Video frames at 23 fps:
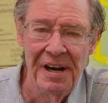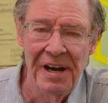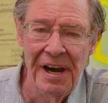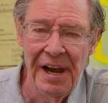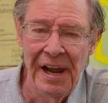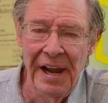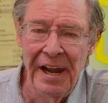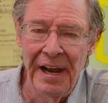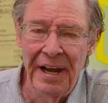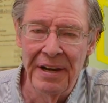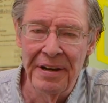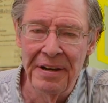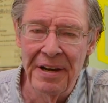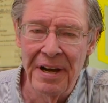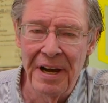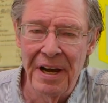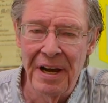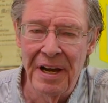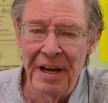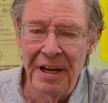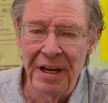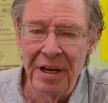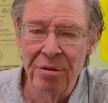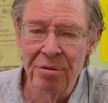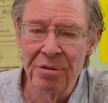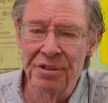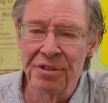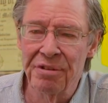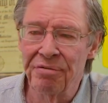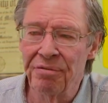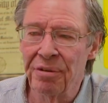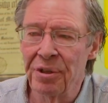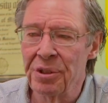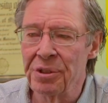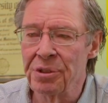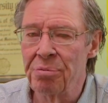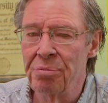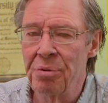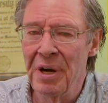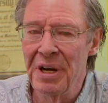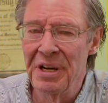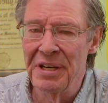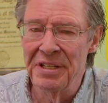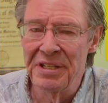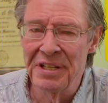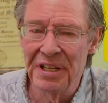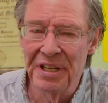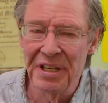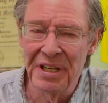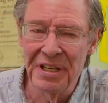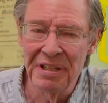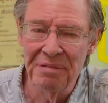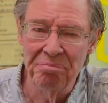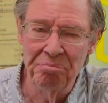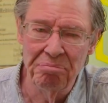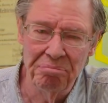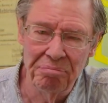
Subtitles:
And he was the first one to